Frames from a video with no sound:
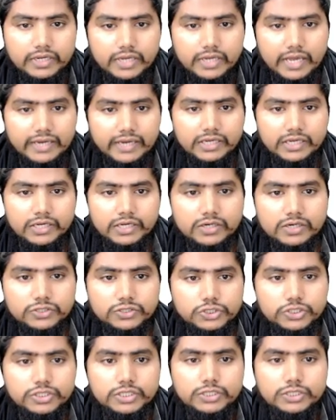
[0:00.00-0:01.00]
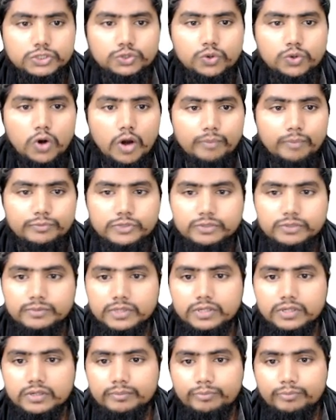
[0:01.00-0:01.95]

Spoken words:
An inner journey to optimal